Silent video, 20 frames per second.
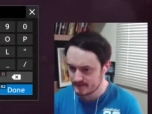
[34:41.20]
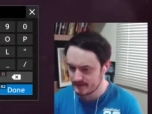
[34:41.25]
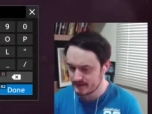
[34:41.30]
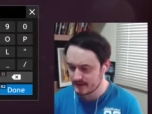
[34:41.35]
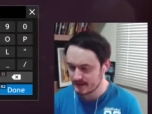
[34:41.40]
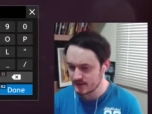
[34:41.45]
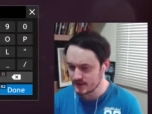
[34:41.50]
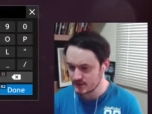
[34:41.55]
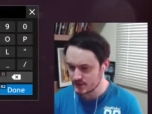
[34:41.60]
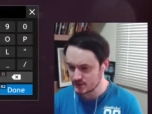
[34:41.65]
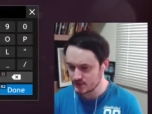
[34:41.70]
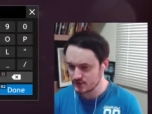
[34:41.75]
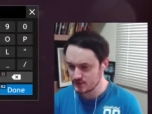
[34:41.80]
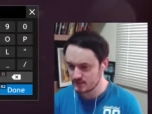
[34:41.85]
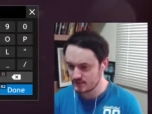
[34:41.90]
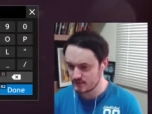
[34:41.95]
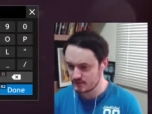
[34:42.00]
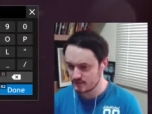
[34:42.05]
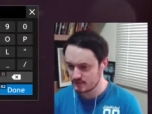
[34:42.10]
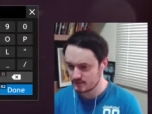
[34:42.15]
it
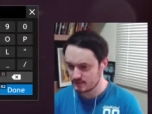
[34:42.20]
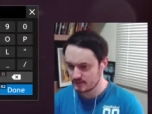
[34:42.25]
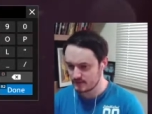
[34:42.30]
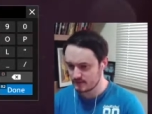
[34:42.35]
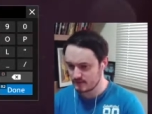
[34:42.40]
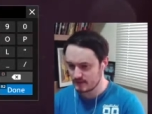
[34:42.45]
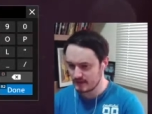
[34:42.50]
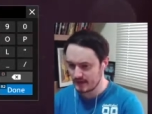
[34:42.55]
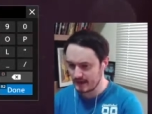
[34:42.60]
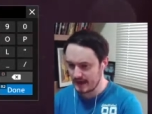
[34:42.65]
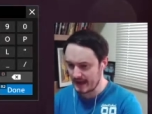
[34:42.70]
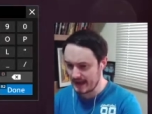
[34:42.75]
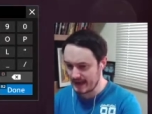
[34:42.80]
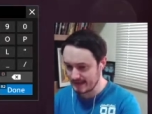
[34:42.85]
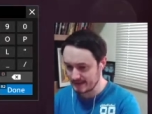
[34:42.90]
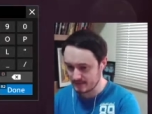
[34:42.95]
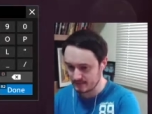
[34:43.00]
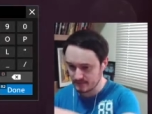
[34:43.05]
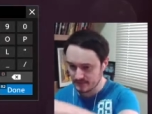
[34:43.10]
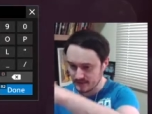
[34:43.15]
should
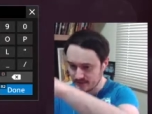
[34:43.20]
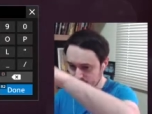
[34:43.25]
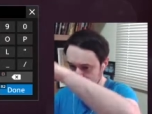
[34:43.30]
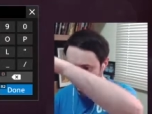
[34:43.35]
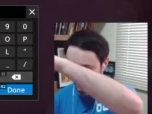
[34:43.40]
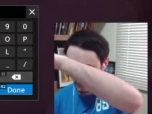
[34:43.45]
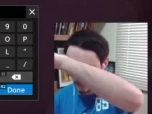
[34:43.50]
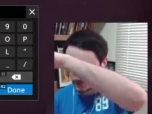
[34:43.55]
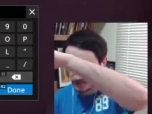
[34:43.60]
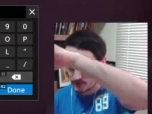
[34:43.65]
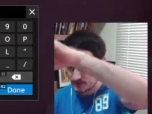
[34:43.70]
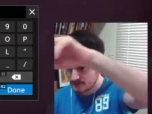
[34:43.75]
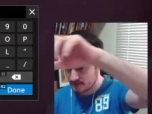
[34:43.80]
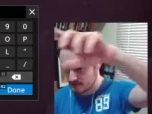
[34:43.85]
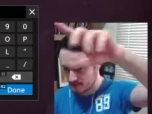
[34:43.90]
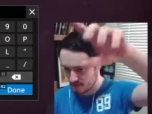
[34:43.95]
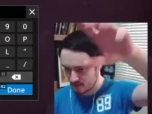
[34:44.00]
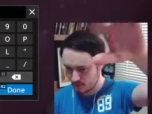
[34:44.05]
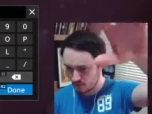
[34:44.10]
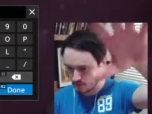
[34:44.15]
activate the logic
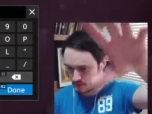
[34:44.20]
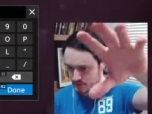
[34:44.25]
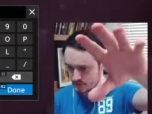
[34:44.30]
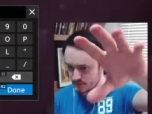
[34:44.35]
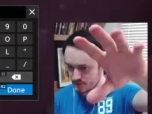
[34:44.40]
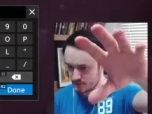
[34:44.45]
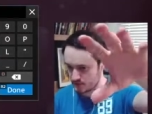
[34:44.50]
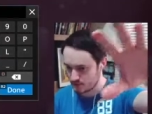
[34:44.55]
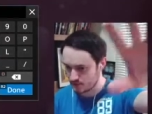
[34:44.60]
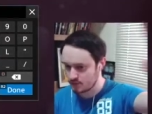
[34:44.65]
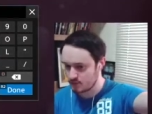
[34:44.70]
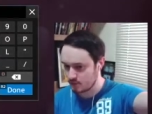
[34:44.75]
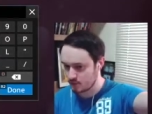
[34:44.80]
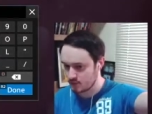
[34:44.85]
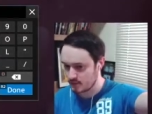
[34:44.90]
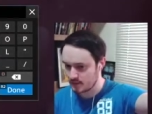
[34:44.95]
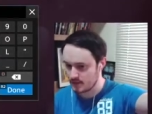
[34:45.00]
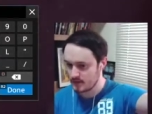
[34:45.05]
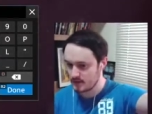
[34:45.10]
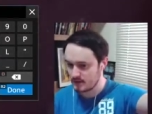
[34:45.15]
that goes to your
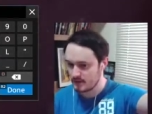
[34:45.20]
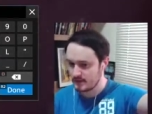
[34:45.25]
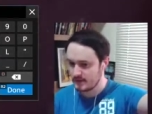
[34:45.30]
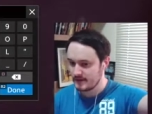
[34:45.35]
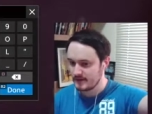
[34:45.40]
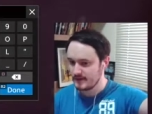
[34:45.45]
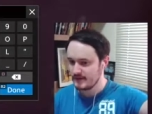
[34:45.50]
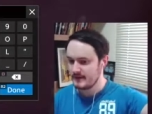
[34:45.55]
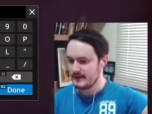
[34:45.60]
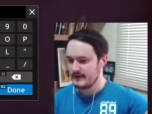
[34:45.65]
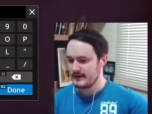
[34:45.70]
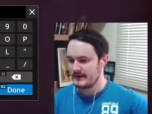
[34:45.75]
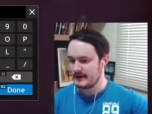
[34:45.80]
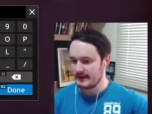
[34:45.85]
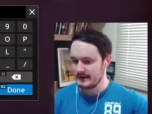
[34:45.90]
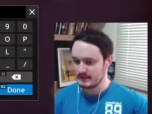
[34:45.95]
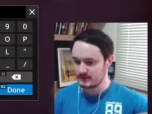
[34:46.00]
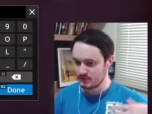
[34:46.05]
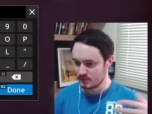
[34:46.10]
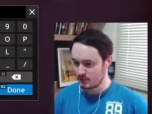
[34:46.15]
door.
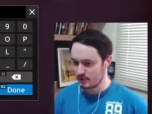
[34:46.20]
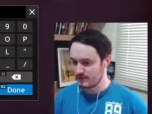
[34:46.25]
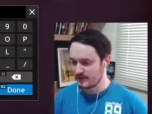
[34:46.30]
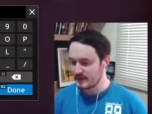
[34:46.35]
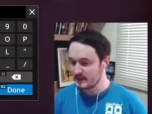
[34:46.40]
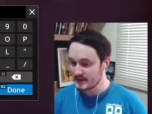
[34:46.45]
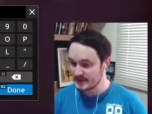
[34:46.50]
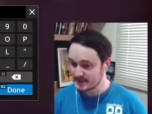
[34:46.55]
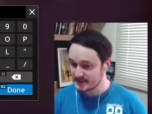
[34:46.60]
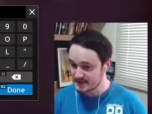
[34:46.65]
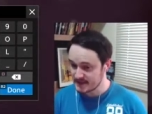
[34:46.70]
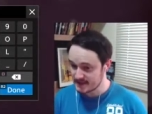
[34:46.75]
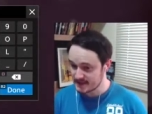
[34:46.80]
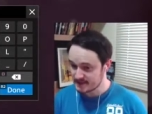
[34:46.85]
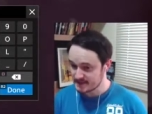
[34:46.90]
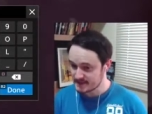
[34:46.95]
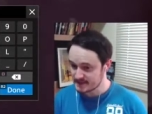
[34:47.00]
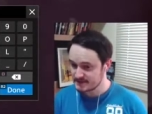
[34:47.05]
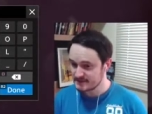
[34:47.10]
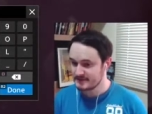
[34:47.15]
I don't know if that made
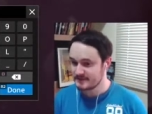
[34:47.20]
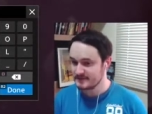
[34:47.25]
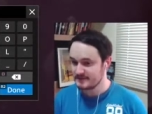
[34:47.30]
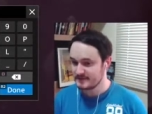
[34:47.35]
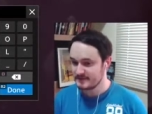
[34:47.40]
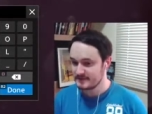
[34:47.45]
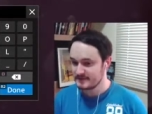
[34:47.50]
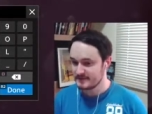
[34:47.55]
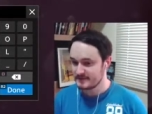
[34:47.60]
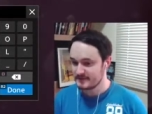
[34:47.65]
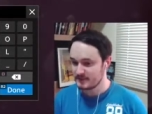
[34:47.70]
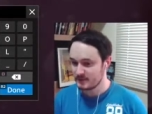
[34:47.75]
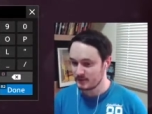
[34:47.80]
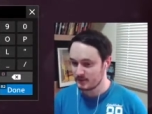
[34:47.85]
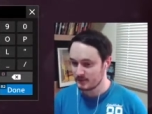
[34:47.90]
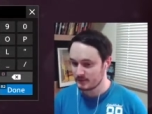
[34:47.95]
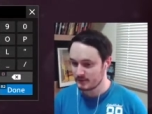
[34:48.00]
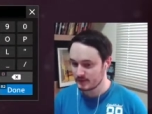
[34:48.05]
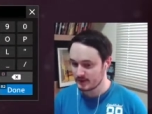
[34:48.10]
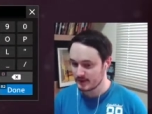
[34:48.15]
sense.
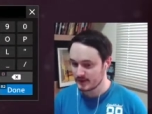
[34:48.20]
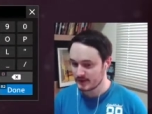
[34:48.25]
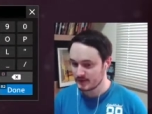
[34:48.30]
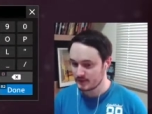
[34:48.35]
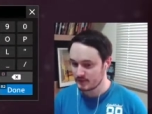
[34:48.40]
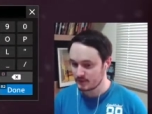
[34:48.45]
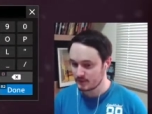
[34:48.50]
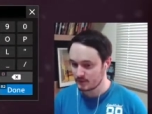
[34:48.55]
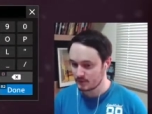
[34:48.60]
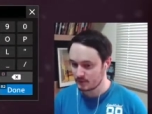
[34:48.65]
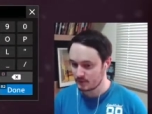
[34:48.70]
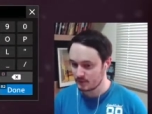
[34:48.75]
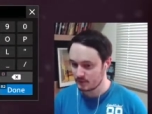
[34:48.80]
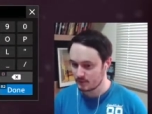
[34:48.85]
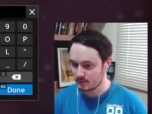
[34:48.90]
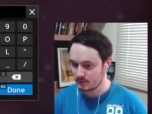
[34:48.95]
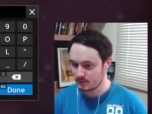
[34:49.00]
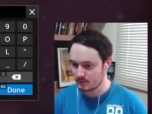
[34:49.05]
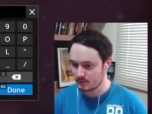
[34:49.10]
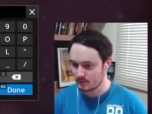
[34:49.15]
Hopefully you know
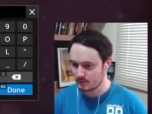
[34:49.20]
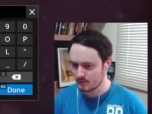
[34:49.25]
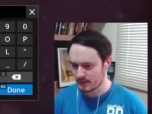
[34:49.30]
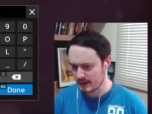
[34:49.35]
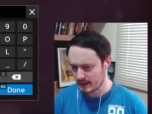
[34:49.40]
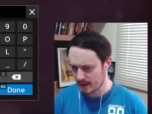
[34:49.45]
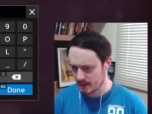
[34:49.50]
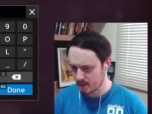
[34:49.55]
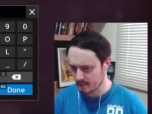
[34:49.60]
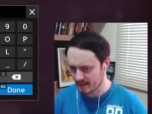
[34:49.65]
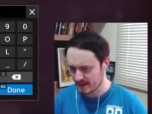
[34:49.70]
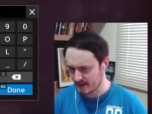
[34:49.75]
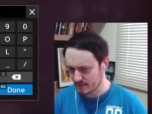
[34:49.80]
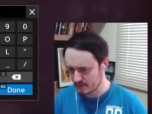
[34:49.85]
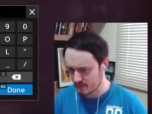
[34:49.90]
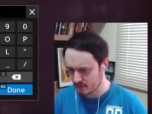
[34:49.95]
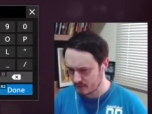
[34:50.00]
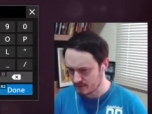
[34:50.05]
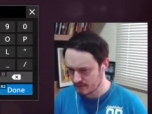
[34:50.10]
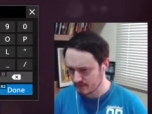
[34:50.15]
a little bit
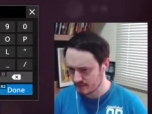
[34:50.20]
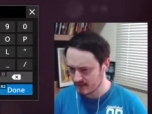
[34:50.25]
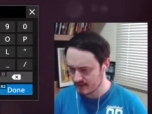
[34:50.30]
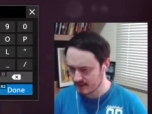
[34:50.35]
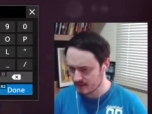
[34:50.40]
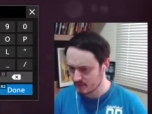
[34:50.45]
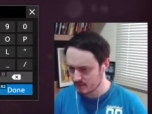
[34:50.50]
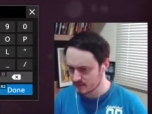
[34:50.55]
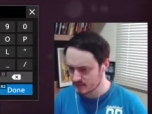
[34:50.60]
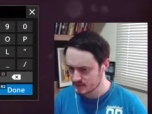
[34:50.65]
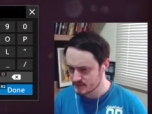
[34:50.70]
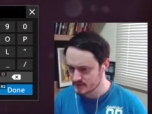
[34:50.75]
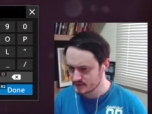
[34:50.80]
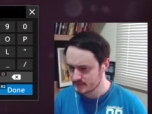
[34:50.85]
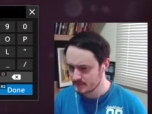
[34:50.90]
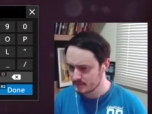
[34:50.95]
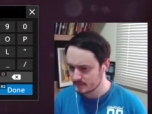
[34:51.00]
about the variables,